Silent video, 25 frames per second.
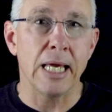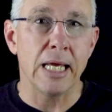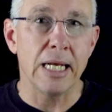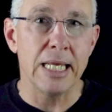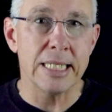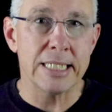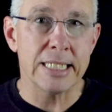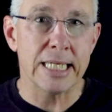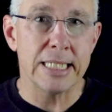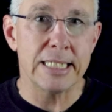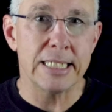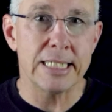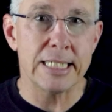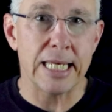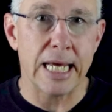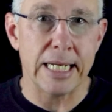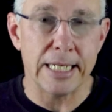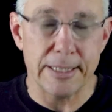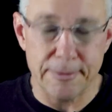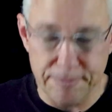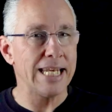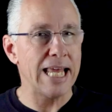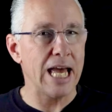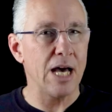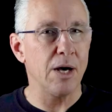Now let's get
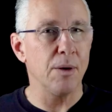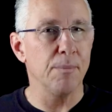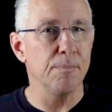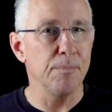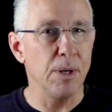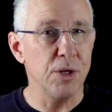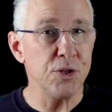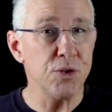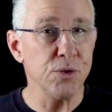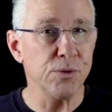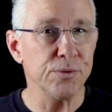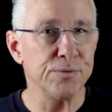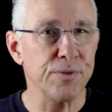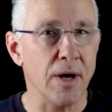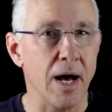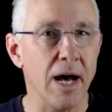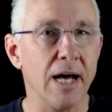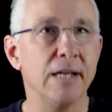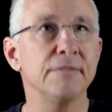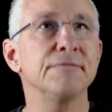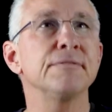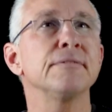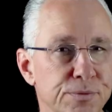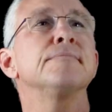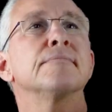started. Now, Module
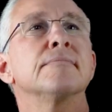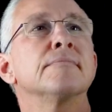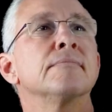five